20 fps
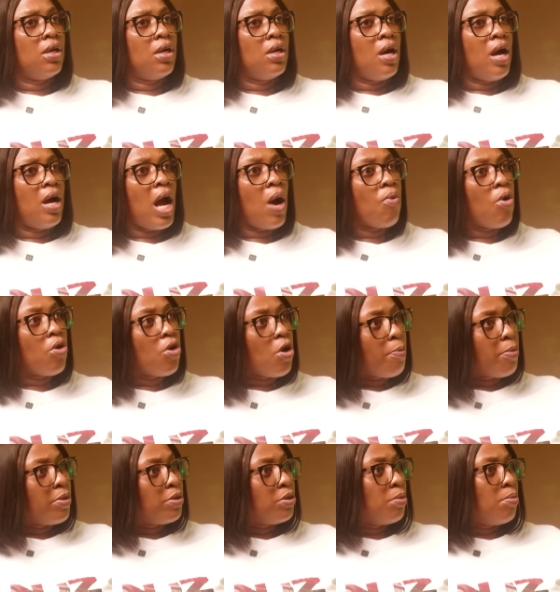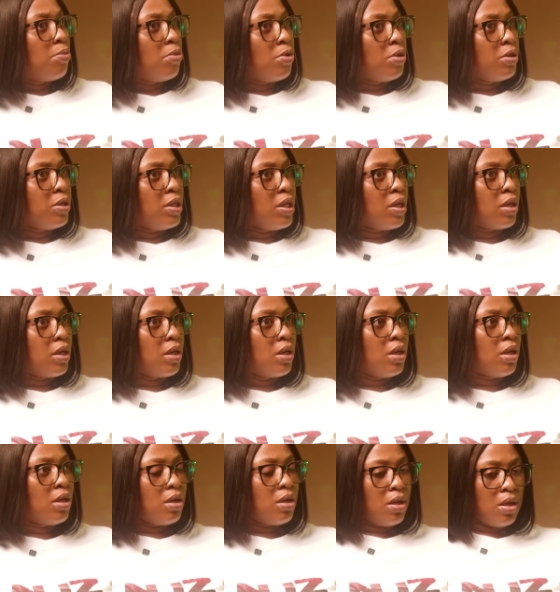I woke up in the morning.
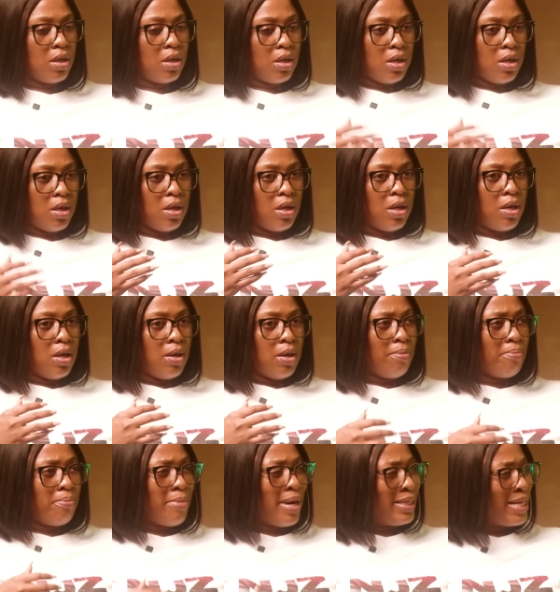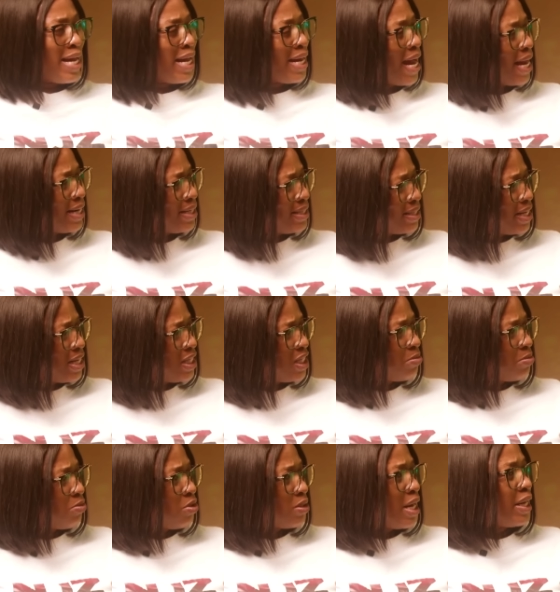My dad had sent
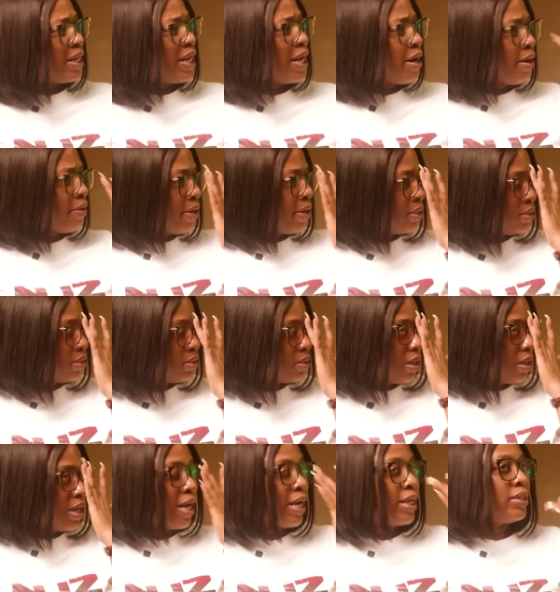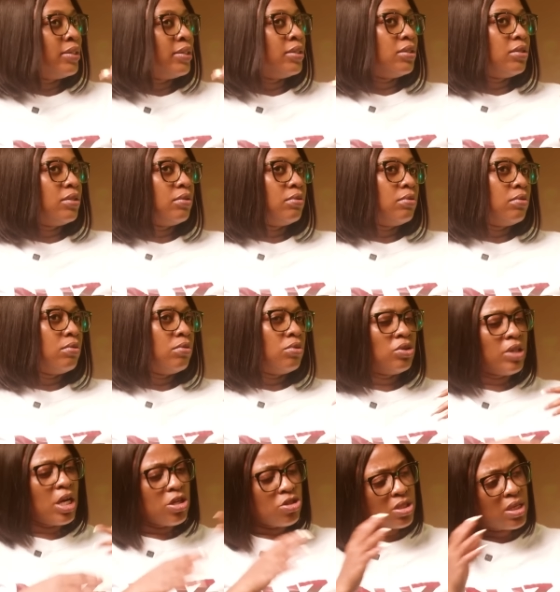him on an errand, and
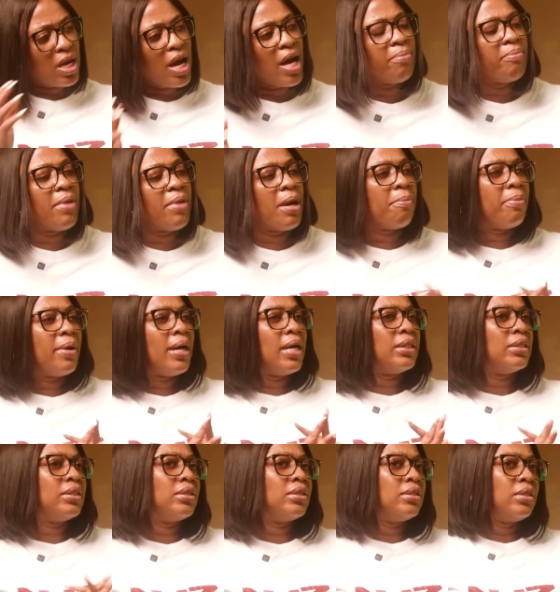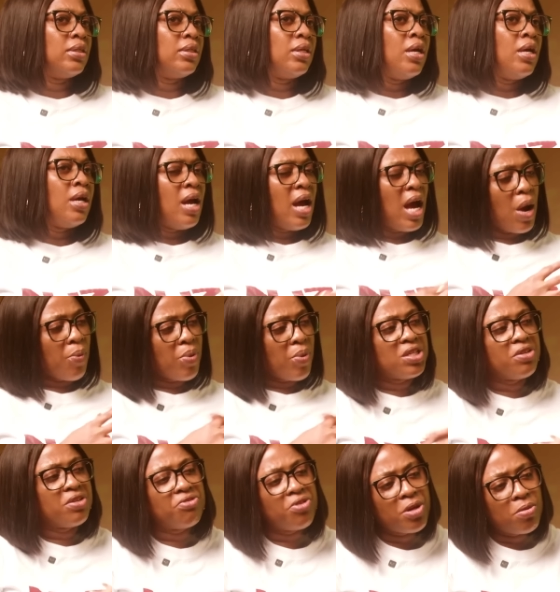so I just had my bath. I
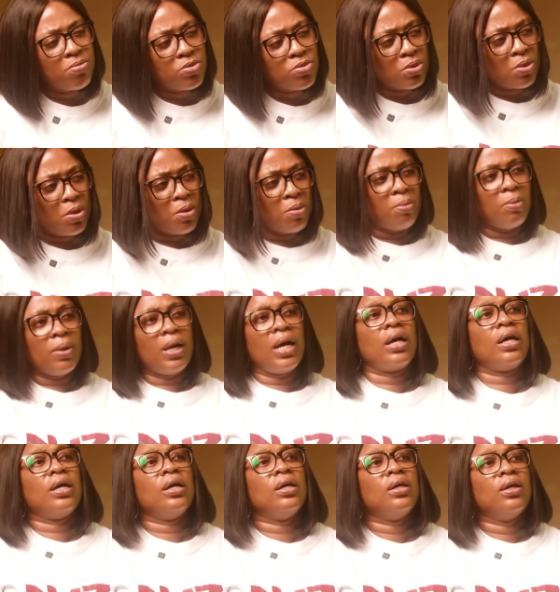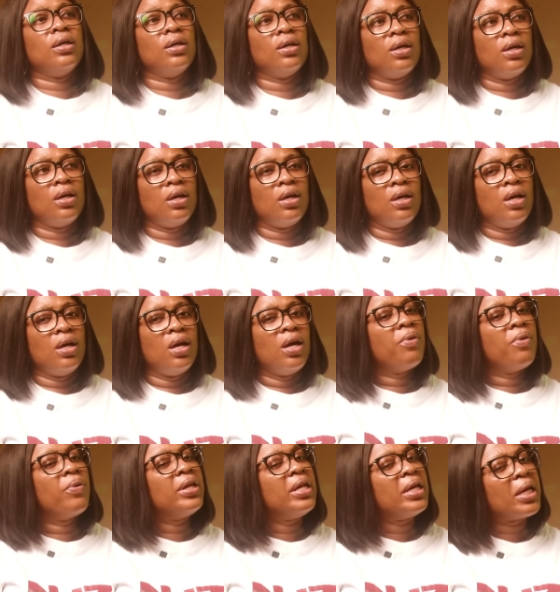waited for him to come back. And
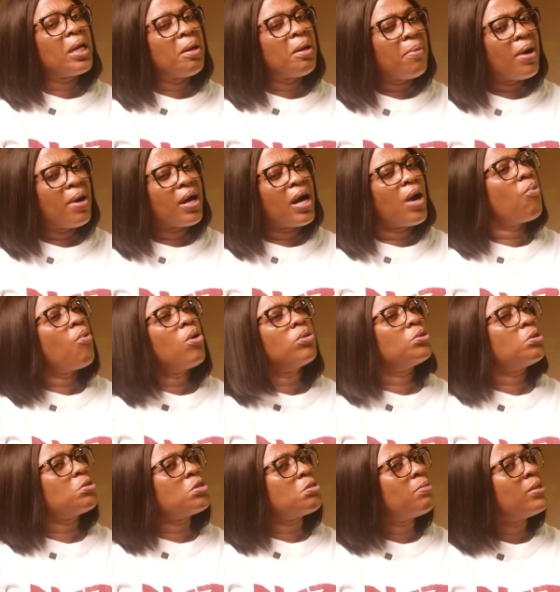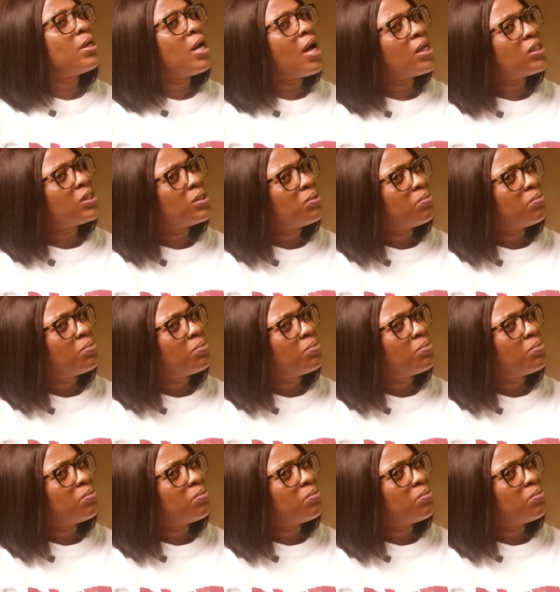when he came back, I walked up to him and asked him,